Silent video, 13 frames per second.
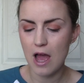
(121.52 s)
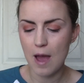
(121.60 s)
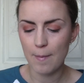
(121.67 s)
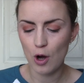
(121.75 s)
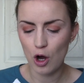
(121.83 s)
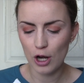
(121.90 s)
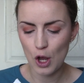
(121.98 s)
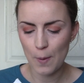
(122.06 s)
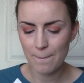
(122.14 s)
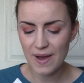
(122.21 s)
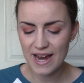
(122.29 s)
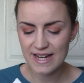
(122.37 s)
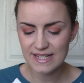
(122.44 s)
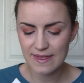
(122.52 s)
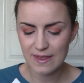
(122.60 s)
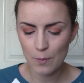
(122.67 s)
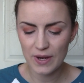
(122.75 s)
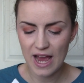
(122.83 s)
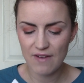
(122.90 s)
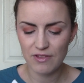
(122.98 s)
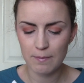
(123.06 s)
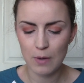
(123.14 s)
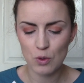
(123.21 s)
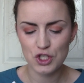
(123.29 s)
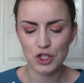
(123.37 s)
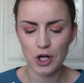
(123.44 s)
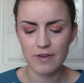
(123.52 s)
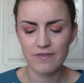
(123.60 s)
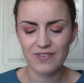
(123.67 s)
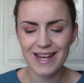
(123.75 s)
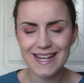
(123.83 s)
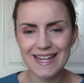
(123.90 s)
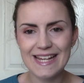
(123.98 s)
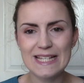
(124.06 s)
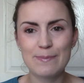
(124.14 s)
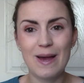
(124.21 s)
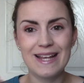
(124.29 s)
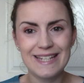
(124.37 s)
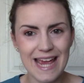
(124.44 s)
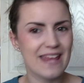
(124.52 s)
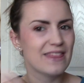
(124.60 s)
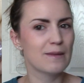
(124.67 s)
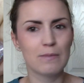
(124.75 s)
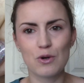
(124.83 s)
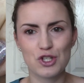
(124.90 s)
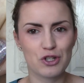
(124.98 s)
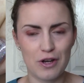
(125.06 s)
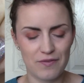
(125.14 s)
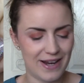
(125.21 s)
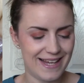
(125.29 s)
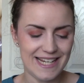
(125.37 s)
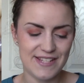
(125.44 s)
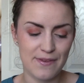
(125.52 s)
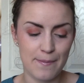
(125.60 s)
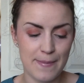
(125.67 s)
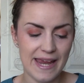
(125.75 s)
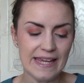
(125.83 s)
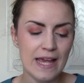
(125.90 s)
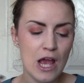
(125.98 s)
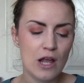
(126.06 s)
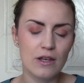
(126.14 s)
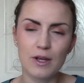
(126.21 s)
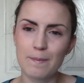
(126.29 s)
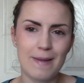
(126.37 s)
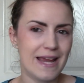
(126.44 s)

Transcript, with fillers: um, hollow base and then we have the multi-chrome flakies. But again, the multi-chrome flakies for me look